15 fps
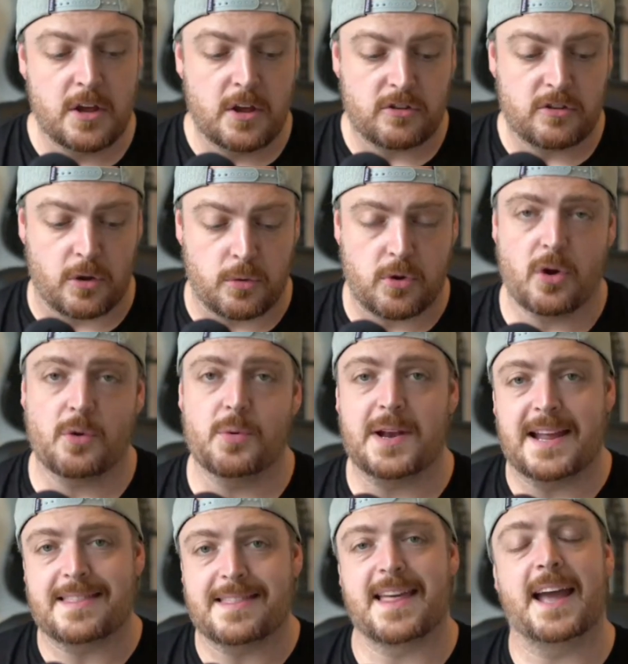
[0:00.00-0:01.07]
So
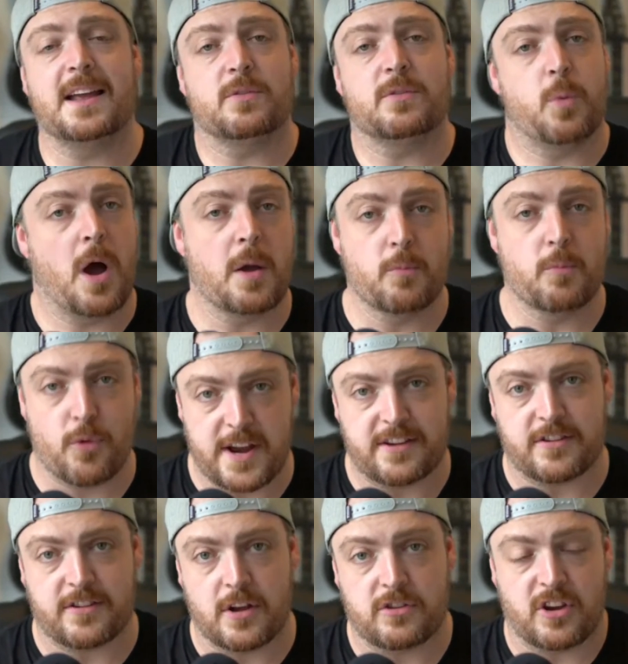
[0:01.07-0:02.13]
currently, that is what I'm
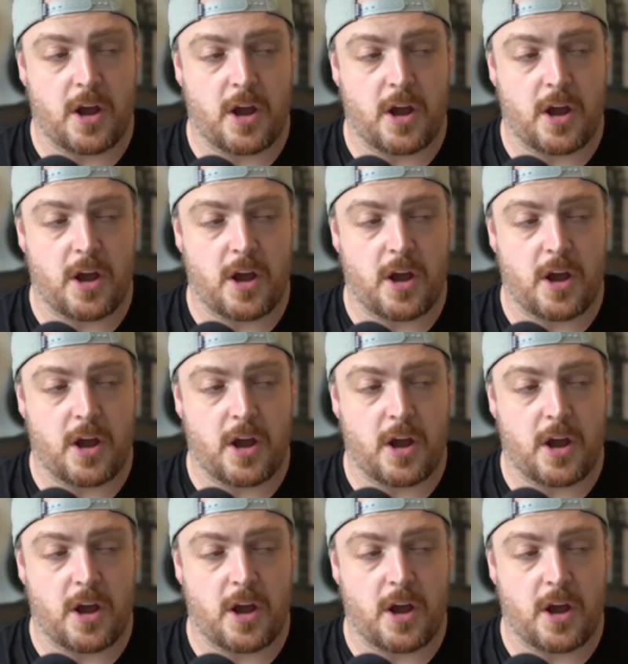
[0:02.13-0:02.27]
researching.